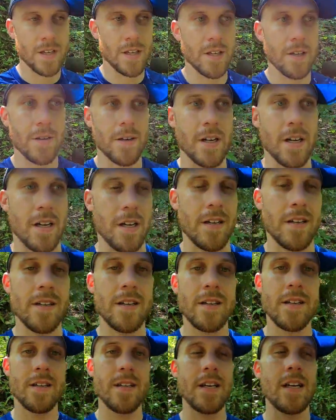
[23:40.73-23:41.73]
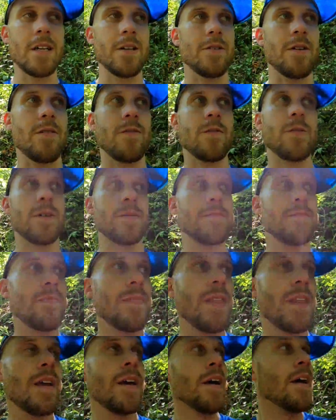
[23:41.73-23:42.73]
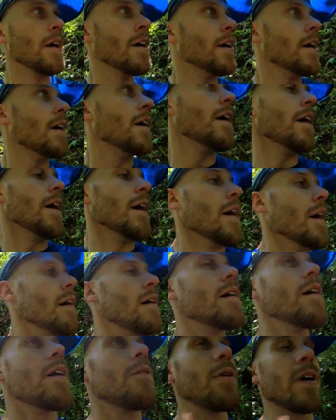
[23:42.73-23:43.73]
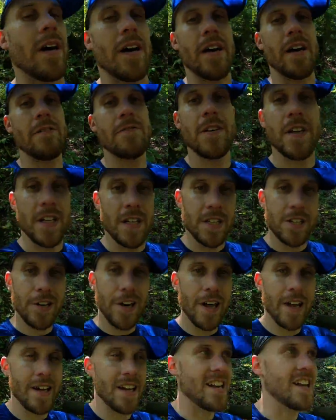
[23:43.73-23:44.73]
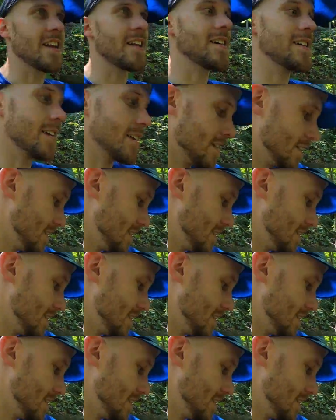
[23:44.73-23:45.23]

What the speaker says: All right. Hello, everyone. Well, I finished. I did it.